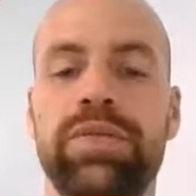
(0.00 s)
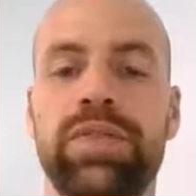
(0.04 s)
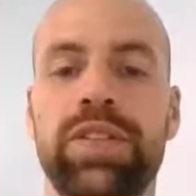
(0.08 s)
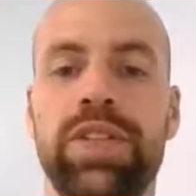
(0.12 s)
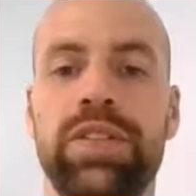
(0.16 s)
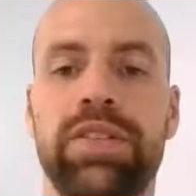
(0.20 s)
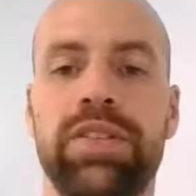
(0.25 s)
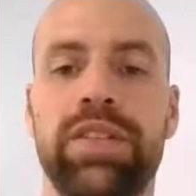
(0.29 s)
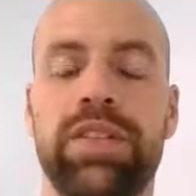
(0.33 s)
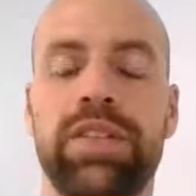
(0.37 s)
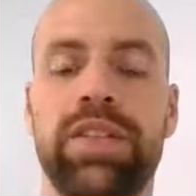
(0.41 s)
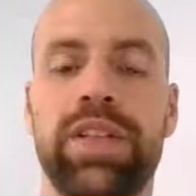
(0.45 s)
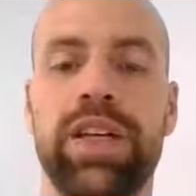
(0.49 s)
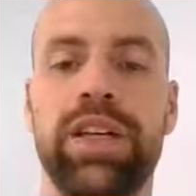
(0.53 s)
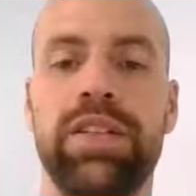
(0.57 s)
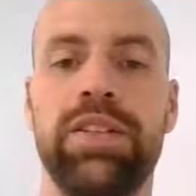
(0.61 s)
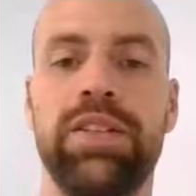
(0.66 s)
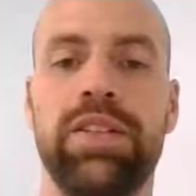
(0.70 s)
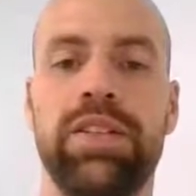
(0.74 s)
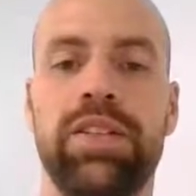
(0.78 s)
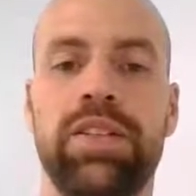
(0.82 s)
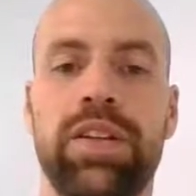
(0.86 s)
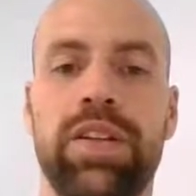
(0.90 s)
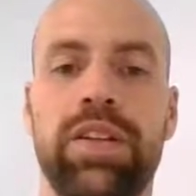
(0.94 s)
In this
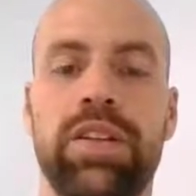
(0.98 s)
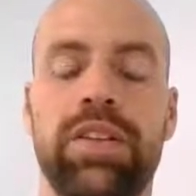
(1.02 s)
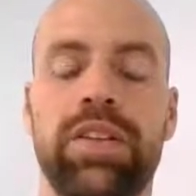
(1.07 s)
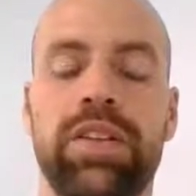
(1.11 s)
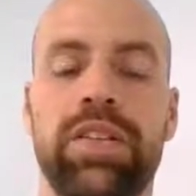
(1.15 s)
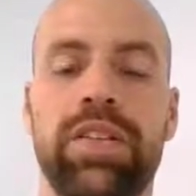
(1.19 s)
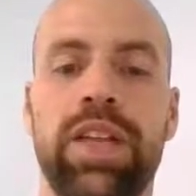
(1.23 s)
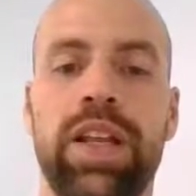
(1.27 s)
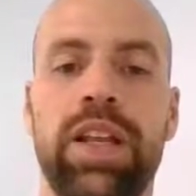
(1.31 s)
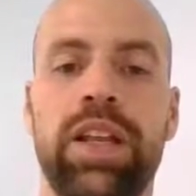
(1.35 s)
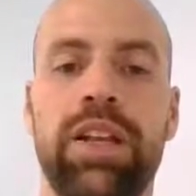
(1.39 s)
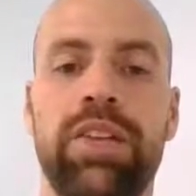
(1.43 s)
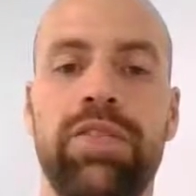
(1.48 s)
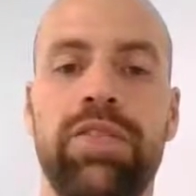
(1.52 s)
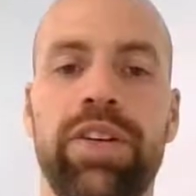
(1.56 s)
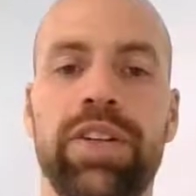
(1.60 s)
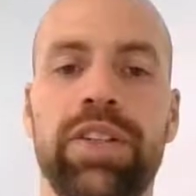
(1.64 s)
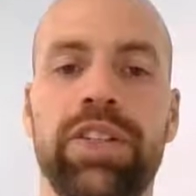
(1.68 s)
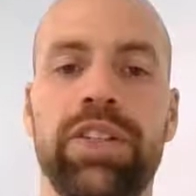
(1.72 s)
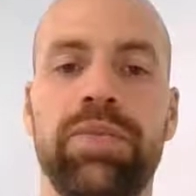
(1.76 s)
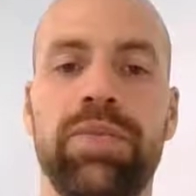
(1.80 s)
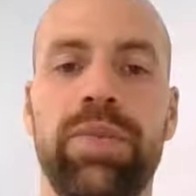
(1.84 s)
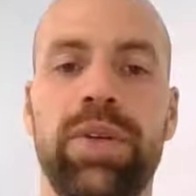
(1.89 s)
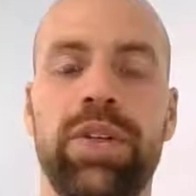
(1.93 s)
case it's not the standard
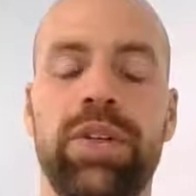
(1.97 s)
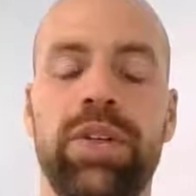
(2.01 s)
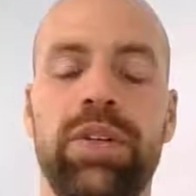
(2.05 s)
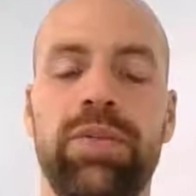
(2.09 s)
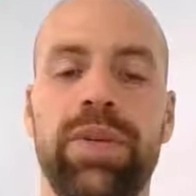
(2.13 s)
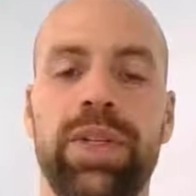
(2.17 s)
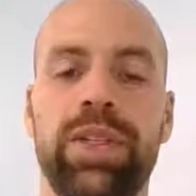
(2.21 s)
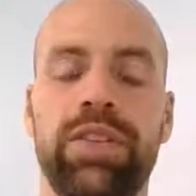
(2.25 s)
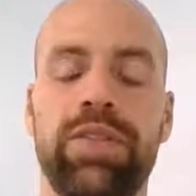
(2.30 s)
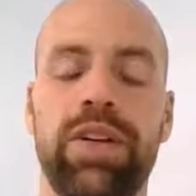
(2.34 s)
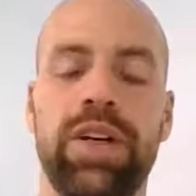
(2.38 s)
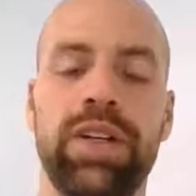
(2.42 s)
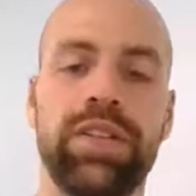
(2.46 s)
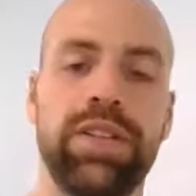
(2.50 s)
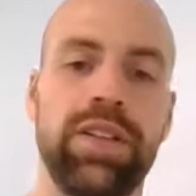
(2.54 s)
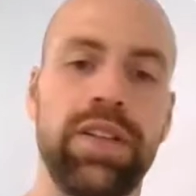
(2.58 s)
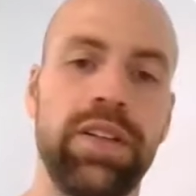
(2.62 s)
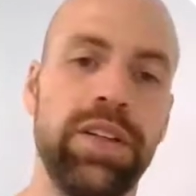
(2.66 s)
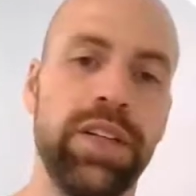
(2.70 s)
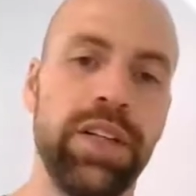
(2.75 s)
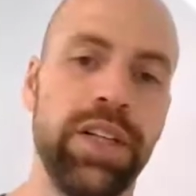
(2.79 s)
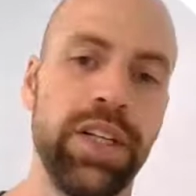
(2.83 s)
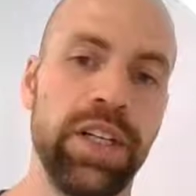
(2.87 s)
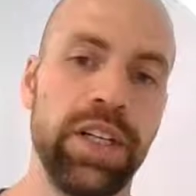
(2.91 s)
function module, but rather